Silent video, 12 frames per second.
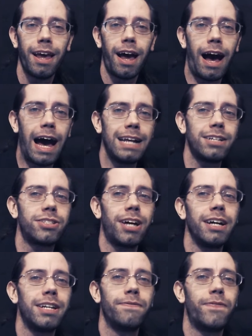
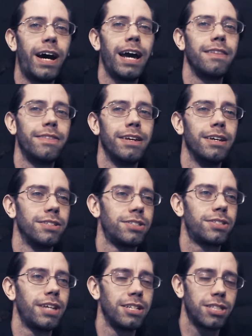Einstein defined
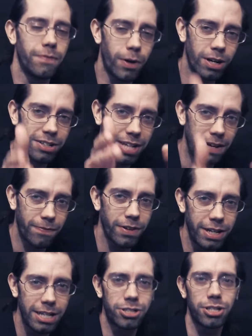this as the very
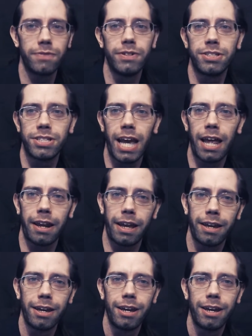definition of insanity.